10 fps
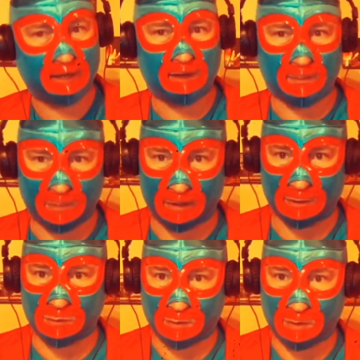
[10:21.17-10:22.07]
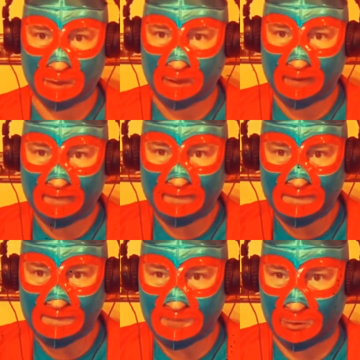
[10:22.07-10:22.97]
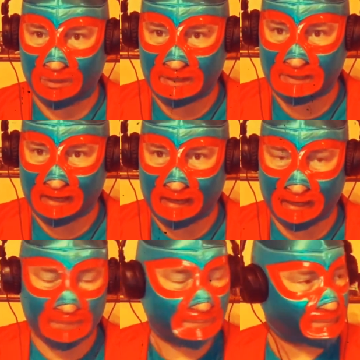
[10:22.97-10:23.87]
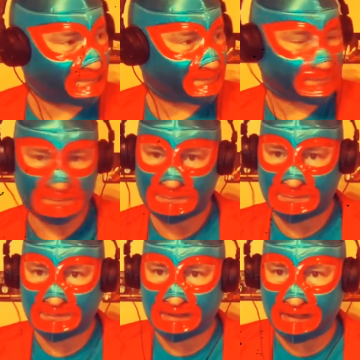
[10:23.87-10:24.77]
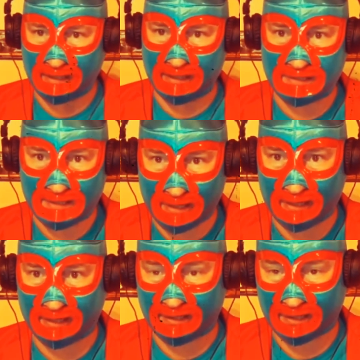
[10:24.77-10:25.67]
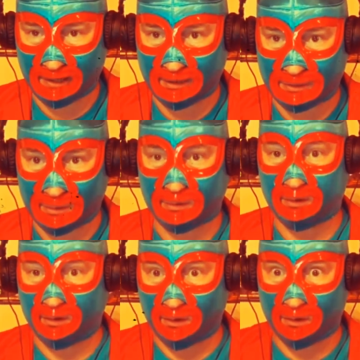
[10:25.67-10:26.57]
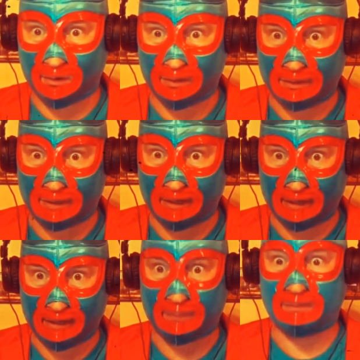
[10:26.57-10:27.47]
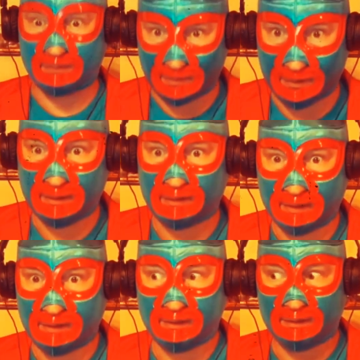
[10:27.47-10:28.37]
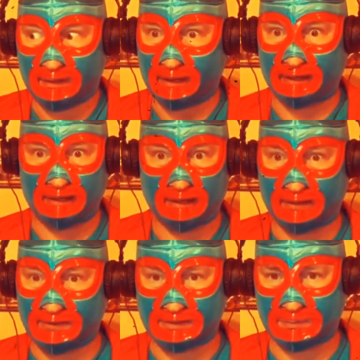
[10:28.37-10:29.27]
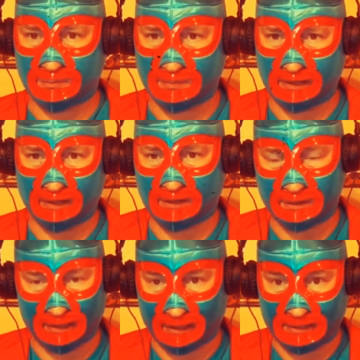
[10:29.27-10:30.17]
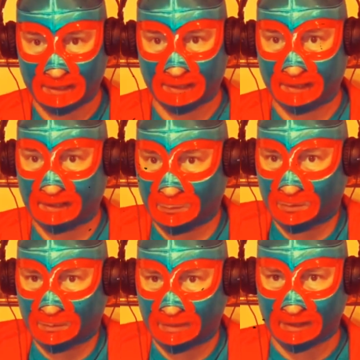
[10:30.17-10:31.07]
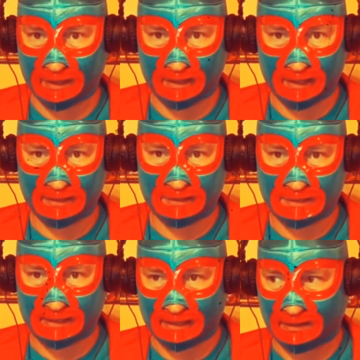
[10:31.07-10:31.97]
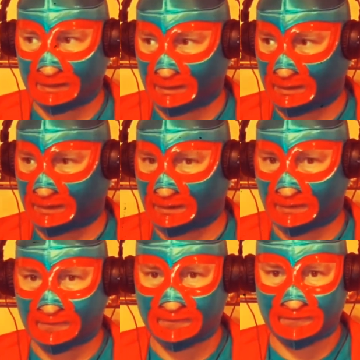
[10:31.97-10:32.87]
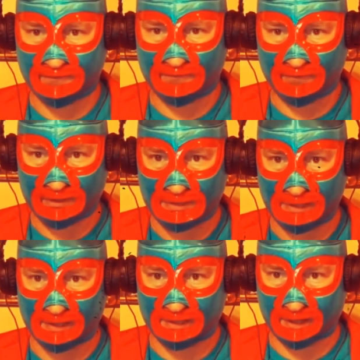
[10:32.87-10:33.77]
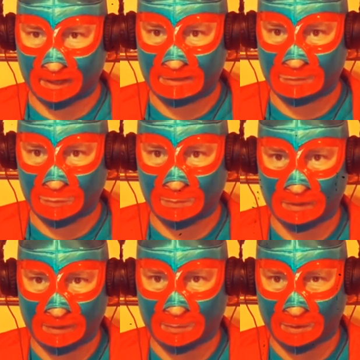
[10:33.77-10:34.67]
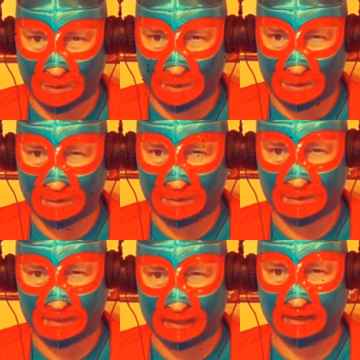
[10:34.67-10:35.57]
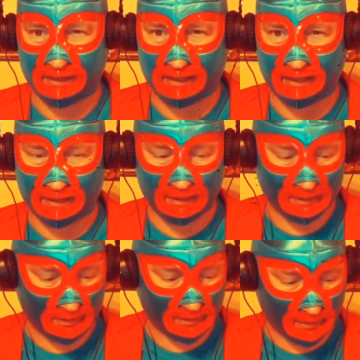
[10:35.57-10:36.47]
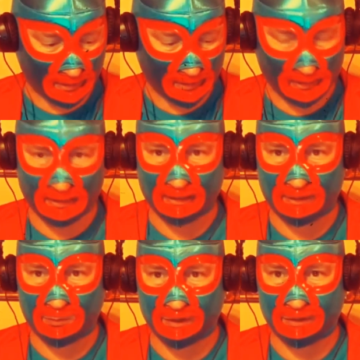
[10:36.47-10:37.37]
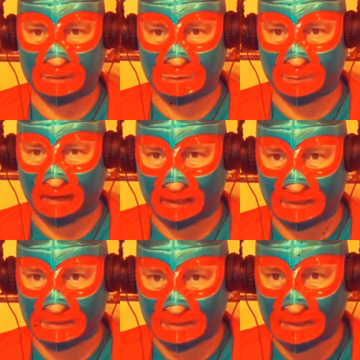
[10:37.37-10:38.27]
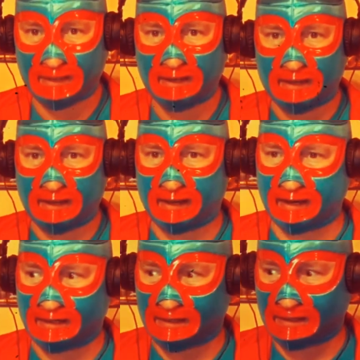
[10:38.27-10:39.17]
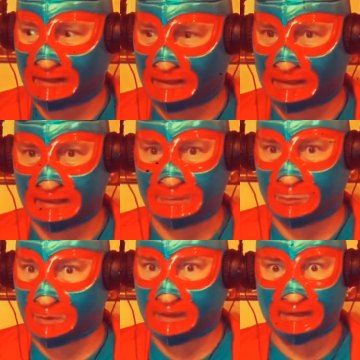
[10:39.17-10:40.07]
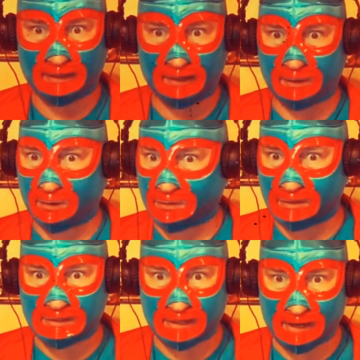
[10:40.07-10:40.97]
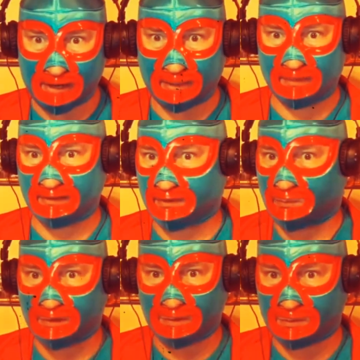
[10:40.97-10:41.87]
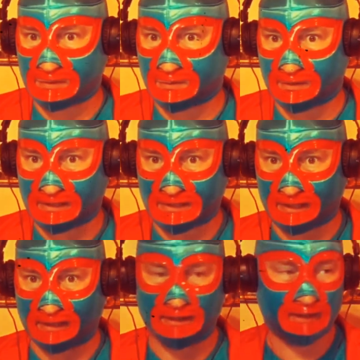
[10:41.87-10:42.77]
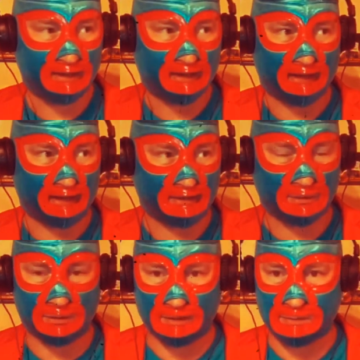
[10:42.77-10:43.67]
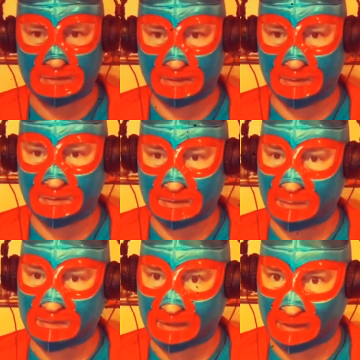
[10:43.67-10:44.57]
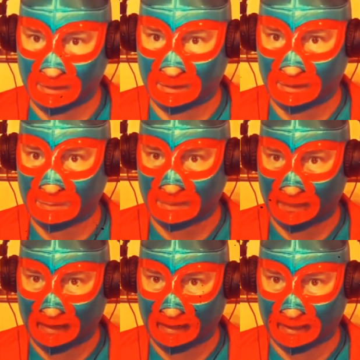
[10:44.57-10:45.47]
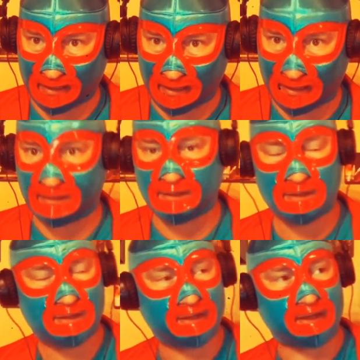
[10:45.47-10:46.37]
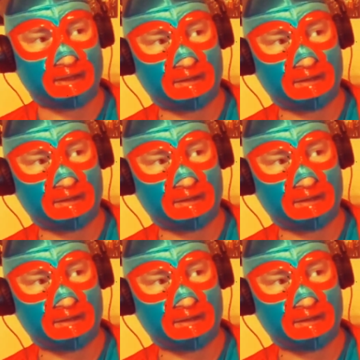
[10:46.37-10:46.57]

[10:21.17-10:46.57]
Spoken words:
But, for this guy, he stay in character all the time. and he had this. He get like I said, he get real big, and he had this like a fuzzy costume he wear, kind of like a one of the Chewbacca's, and he wore that thing all the time, even when he wasn't wrestling. And he was a heel. He was a bad guy, and